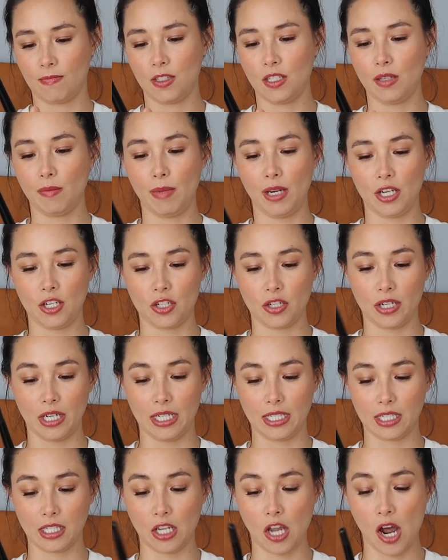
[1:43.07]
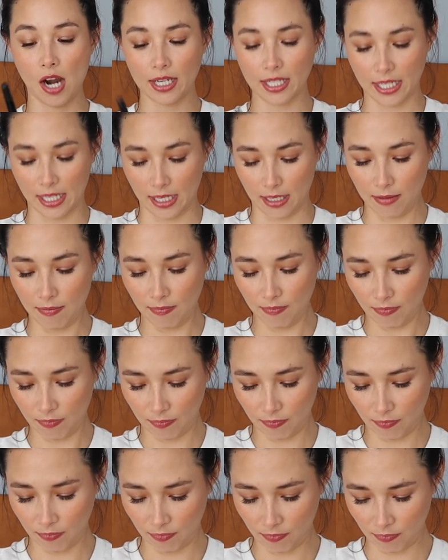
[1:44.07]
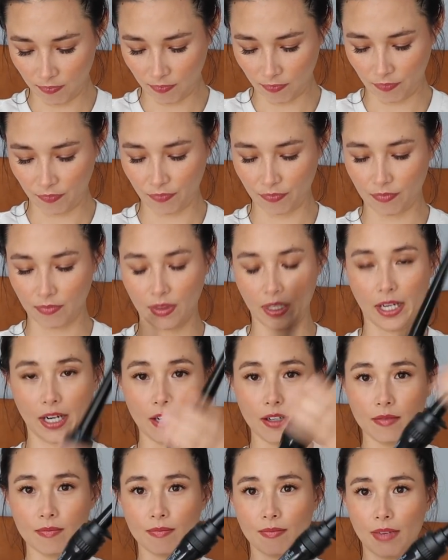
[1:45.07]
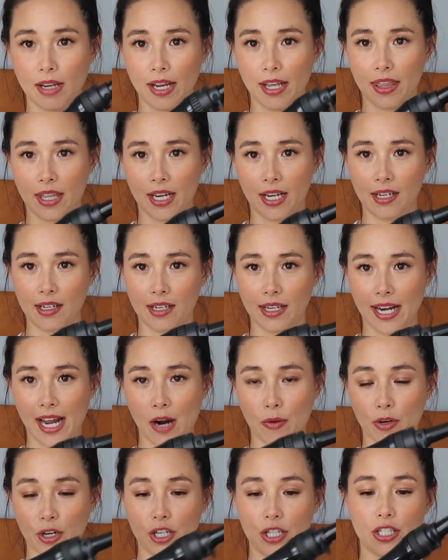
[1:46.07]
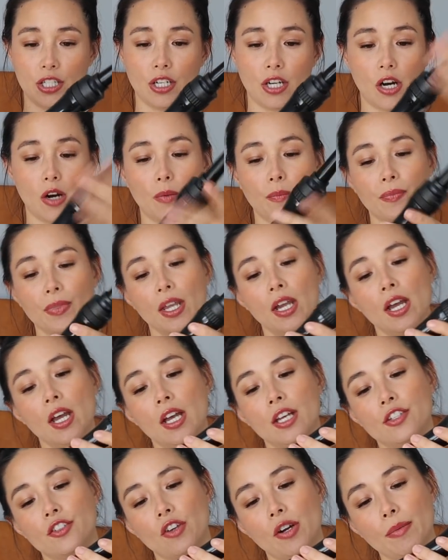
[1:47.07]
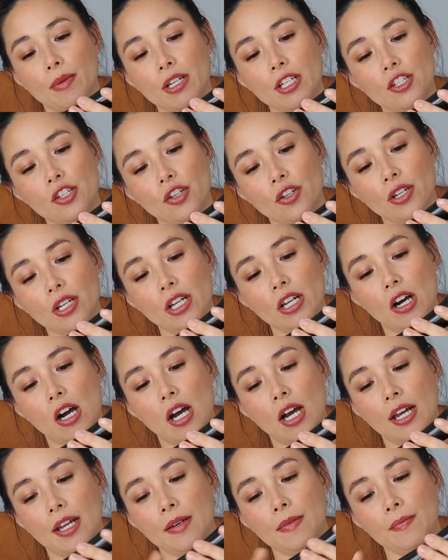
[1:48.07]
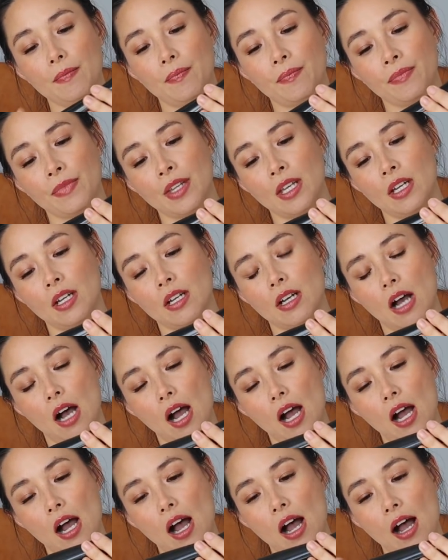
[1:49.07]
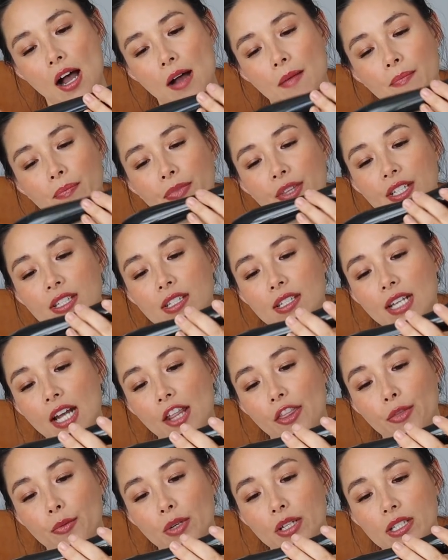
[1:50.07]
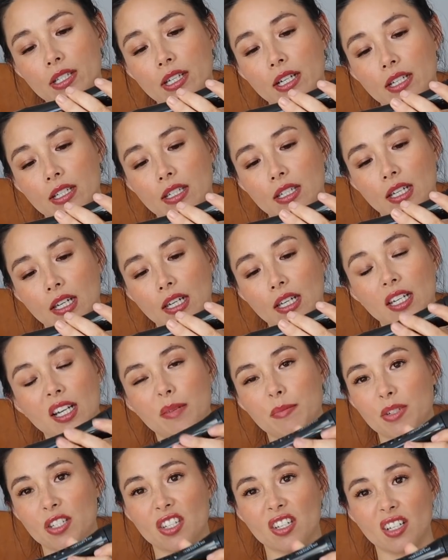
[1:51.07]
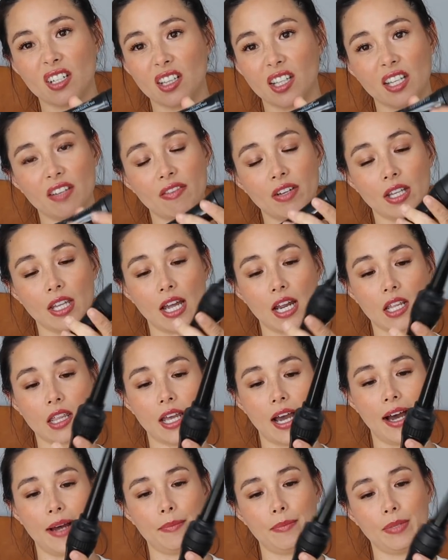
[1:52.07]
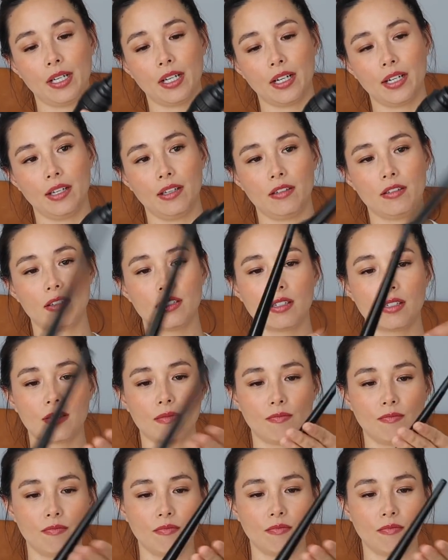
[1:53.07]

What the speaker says: to make sure it's locked in there, and then now we're good to go. So I'm going to turn it on. This is at 360 and I'm just going to leave it like that because